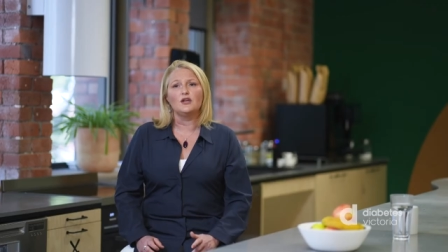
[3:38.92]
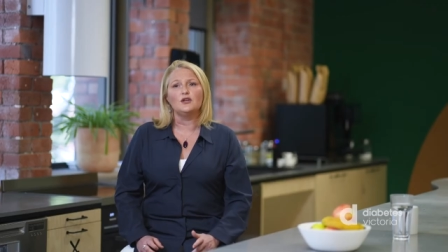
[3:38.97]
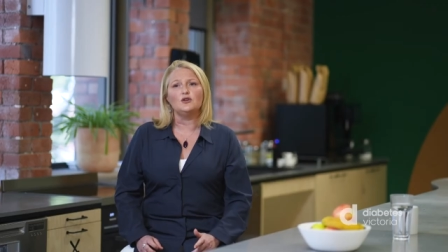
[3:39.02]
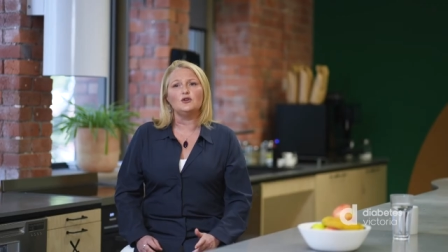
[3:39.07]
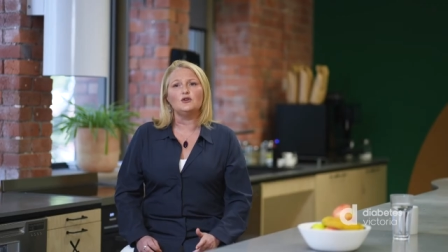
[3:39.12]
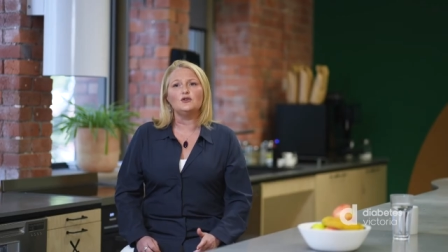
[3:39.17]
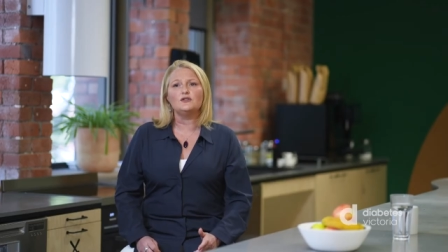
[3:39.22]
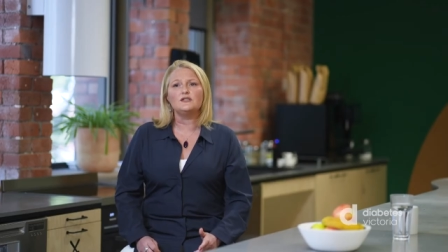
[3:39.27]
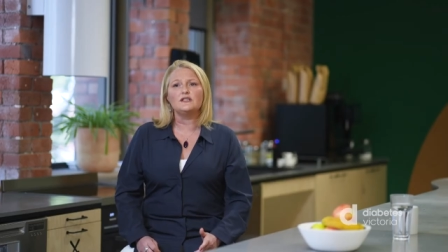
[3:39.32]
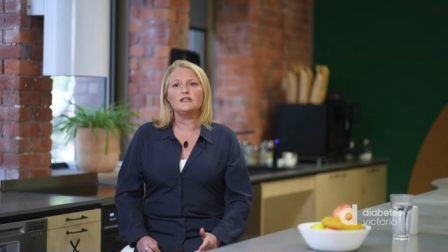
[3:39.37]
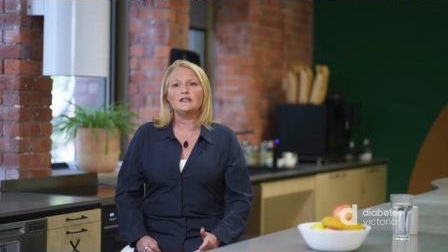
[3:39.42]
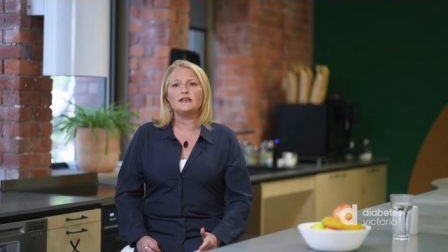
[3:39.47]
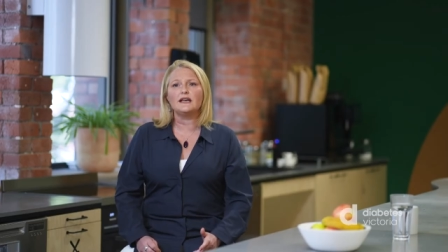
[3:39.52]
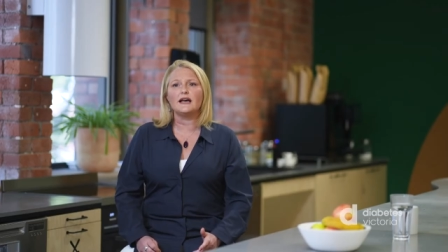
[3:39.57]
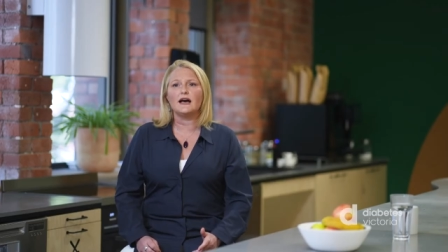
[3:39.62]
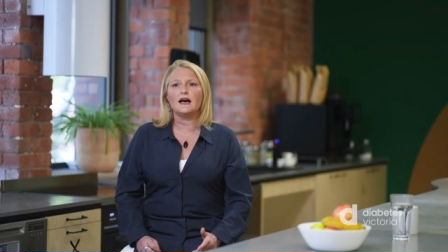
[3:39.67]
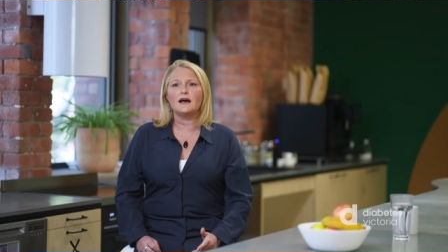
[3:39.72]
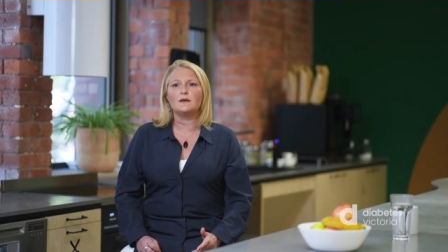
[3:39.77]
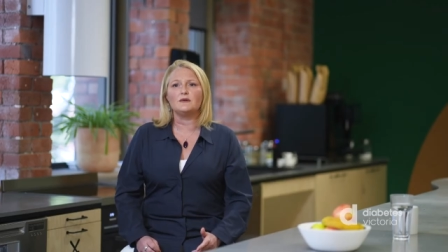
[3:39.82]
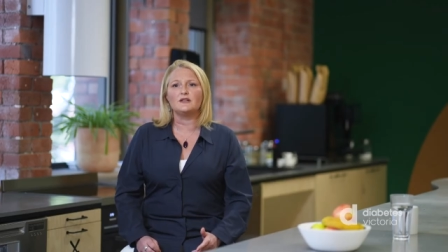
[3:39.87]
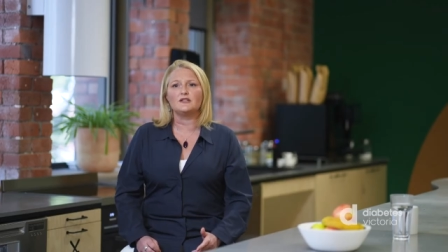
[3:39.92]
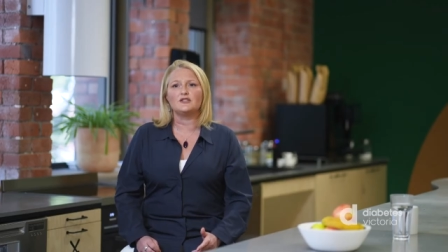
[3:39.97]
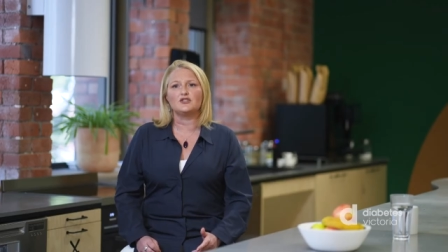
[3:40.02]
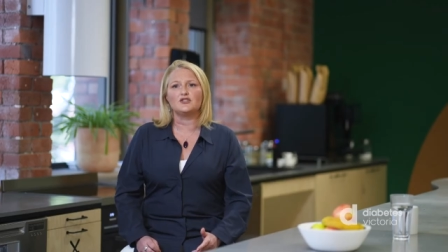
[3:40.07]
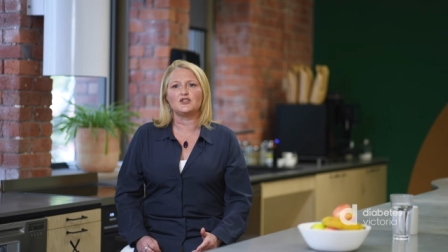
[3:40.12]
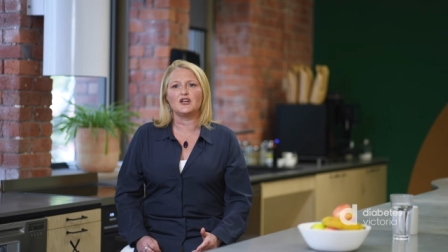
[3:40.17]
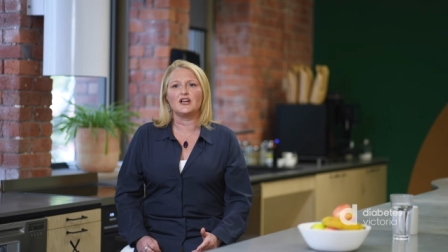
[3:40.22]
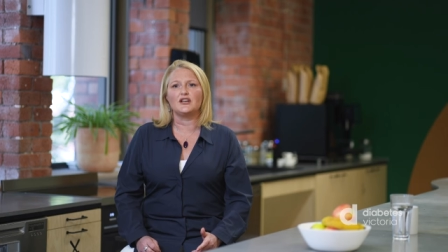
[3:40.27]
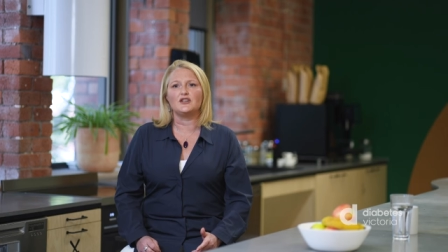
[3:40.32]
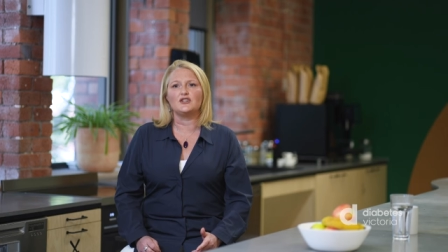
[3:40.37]
Using carb
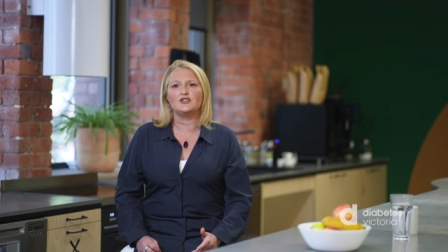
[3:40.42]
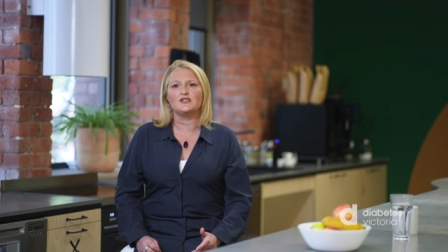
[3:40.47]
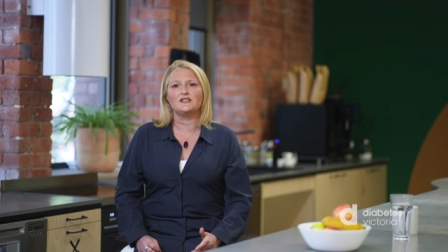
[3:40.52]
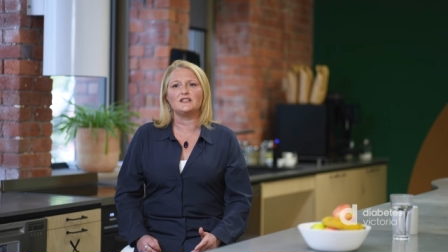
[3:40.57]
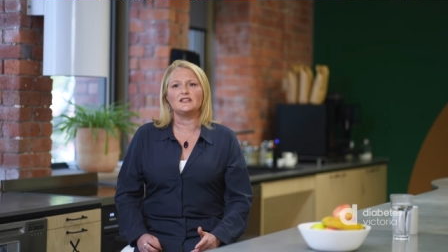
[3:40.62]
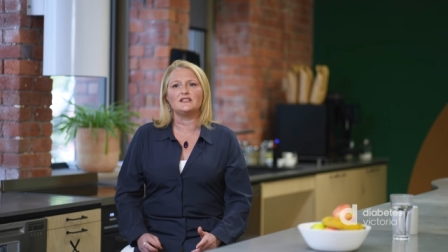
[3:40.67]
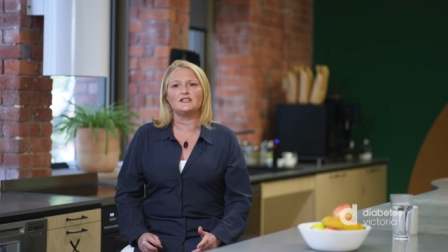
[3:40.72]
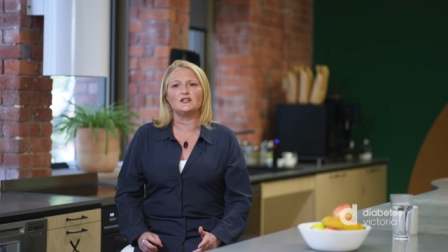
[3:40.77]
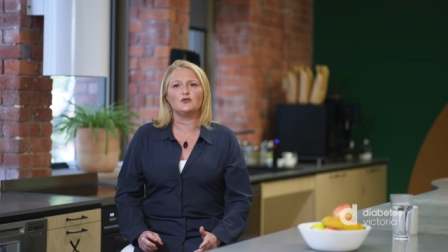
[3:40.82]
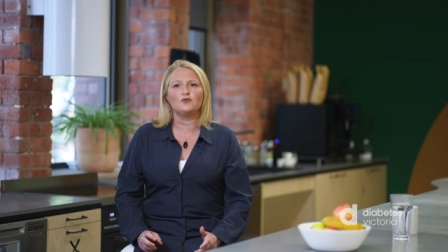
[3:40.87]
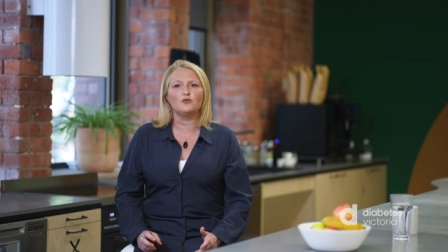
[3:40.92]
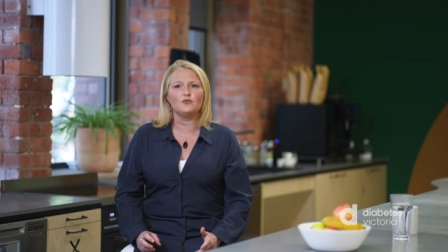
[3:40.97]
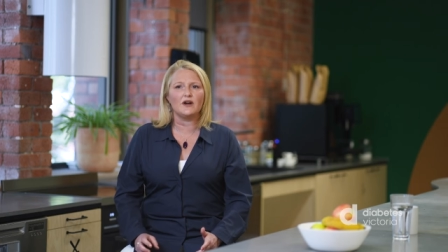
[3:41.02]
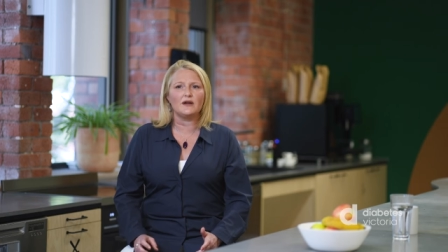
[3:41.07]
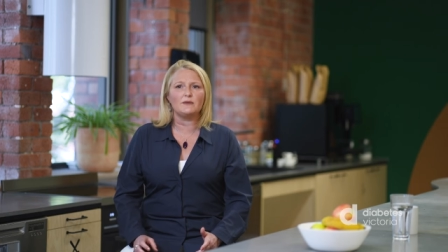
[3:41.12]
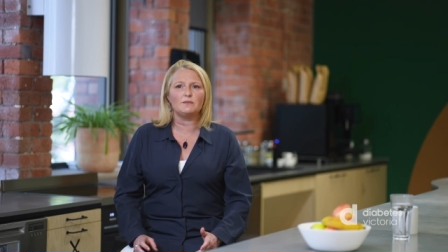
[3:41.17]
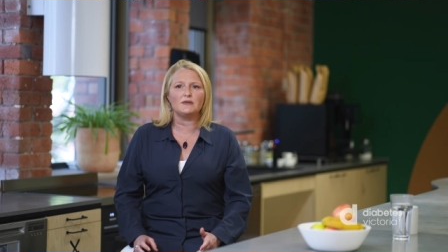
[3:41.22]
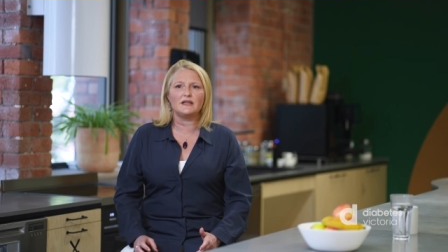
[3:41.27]
exchanges is a great